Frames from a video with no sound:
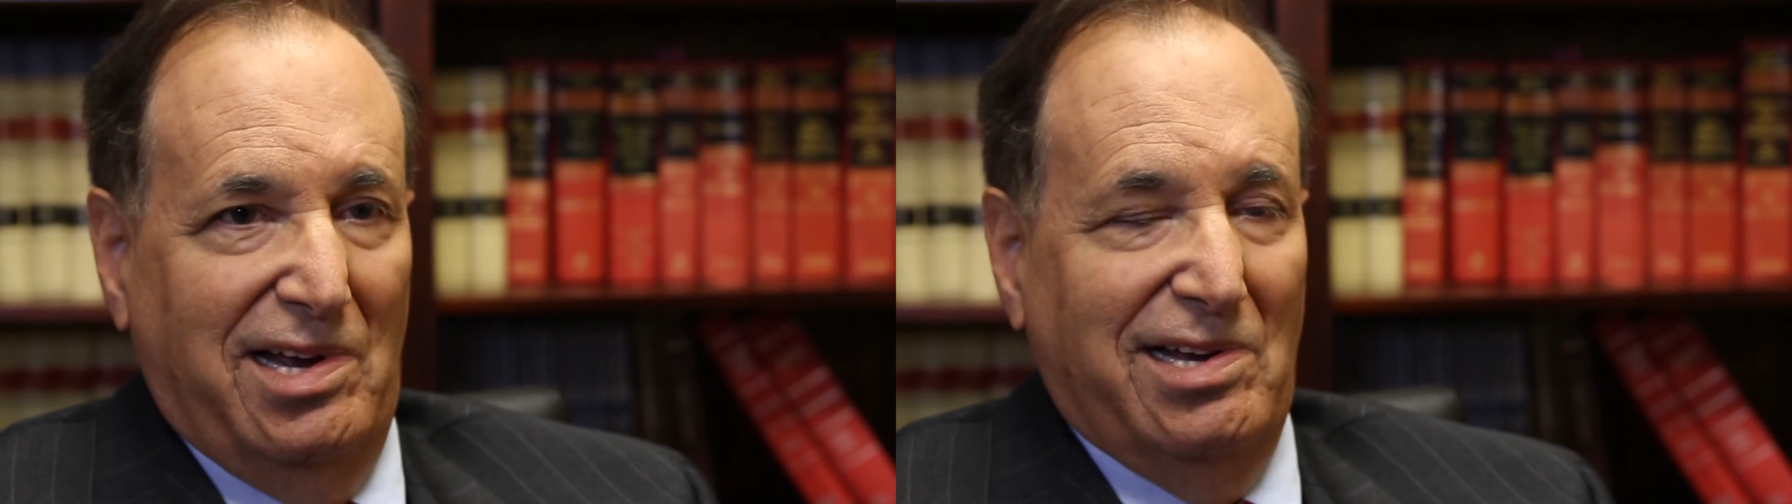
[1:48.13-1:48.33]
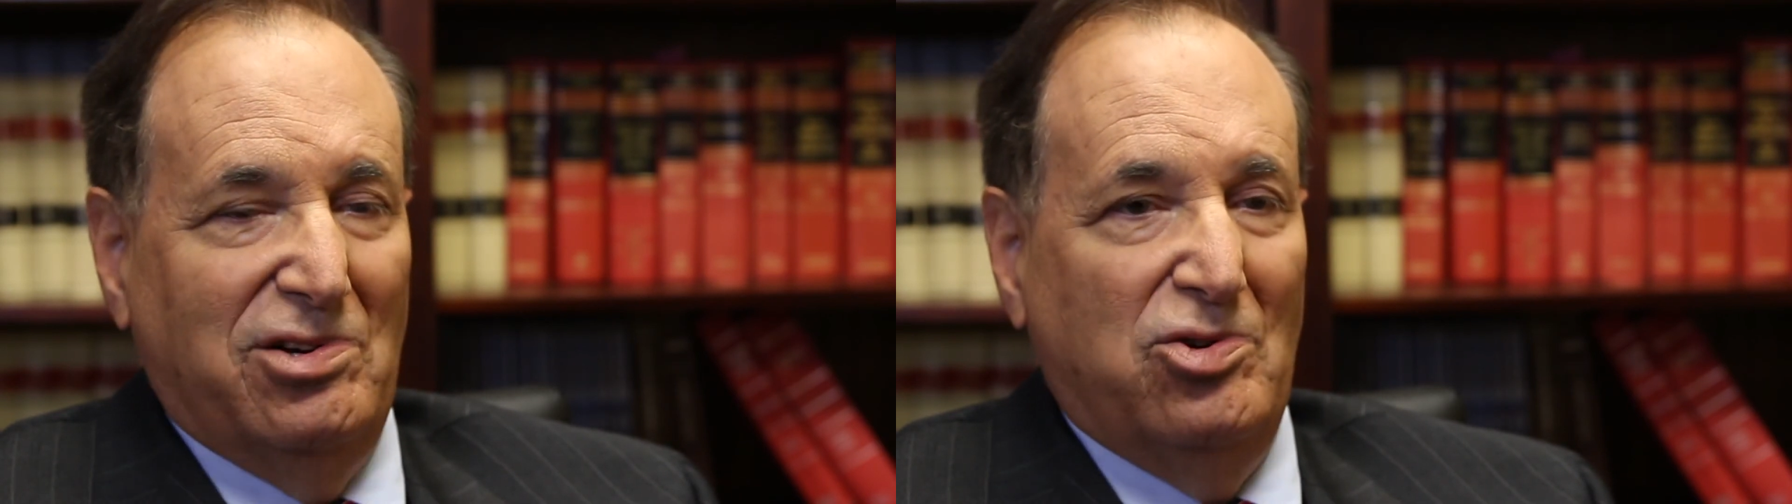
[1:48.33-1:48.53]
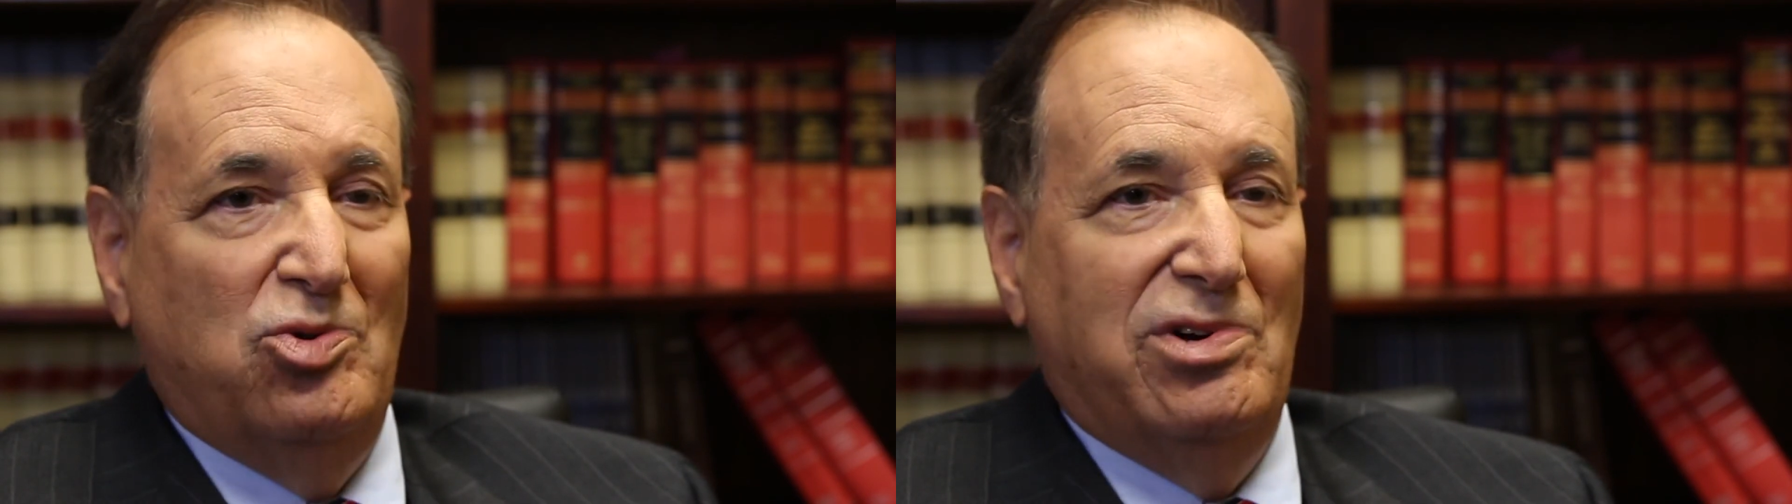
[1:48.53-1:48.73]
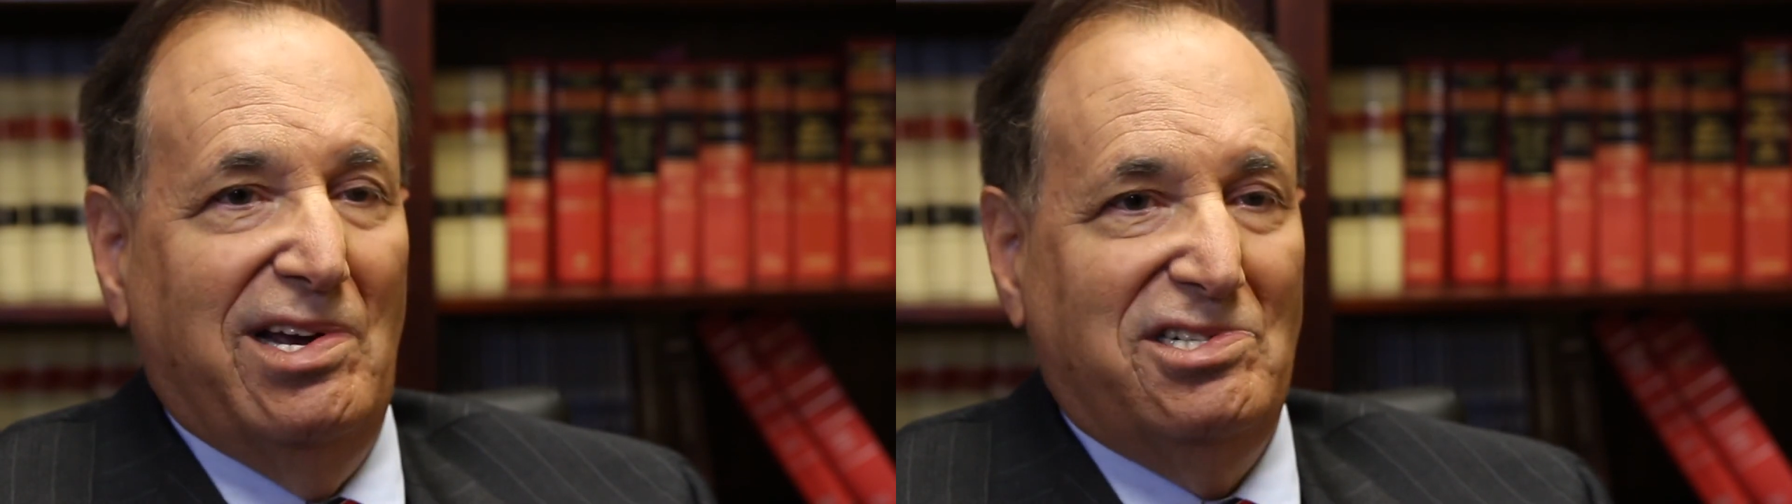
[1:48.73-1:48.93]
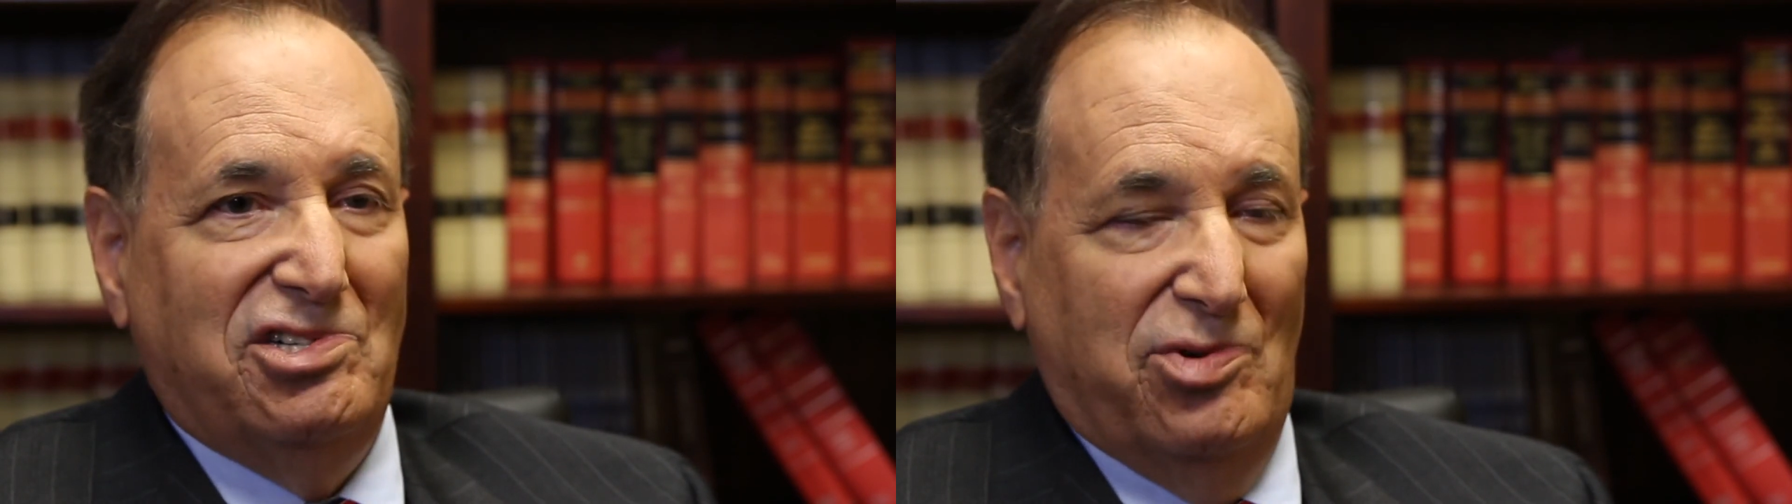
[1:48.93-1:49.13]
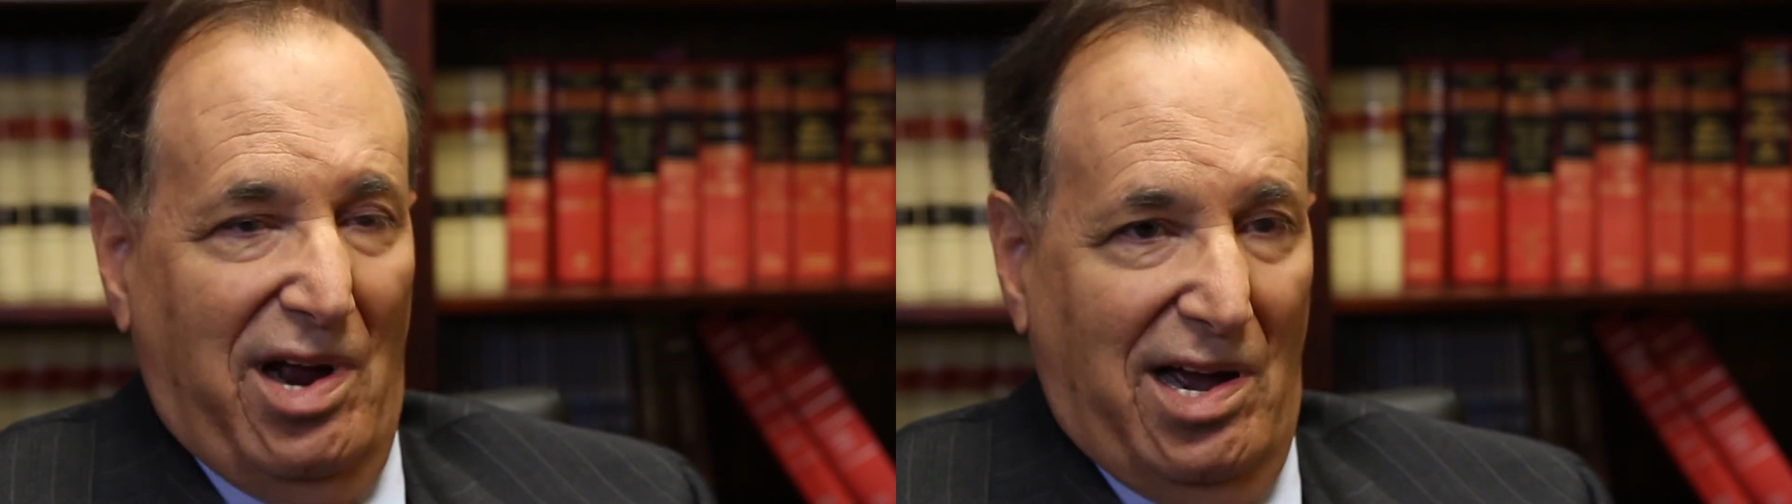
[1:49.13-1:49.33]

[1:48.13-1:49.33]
in who gets your